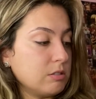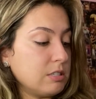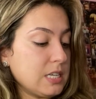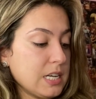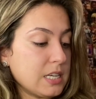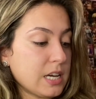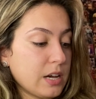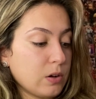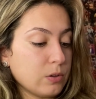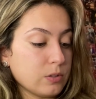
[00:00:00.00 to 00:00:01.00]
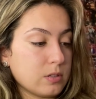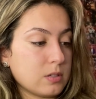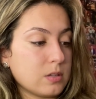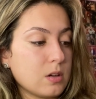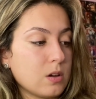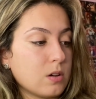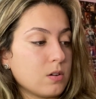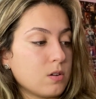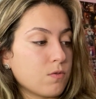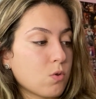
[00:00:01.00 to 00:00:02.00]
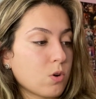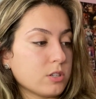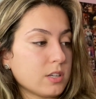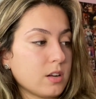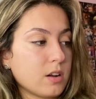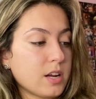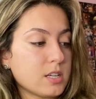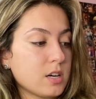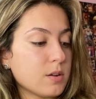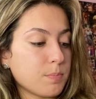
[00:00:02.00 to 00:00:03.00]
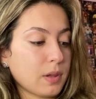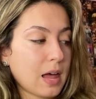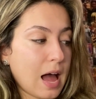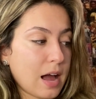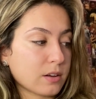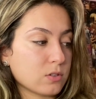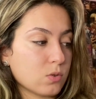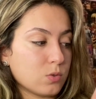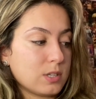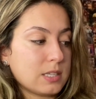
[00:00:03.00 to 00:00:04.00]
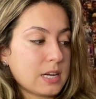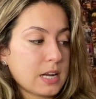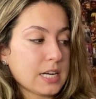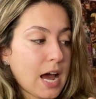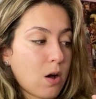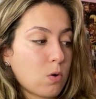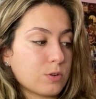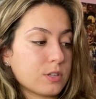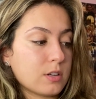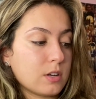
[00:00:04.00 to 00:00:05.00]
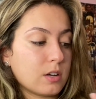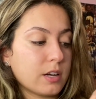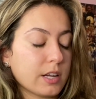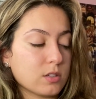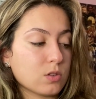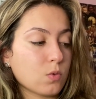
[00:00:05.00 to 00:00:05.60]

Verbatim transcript: details. Of course, I, I did it in black so it would stand out against the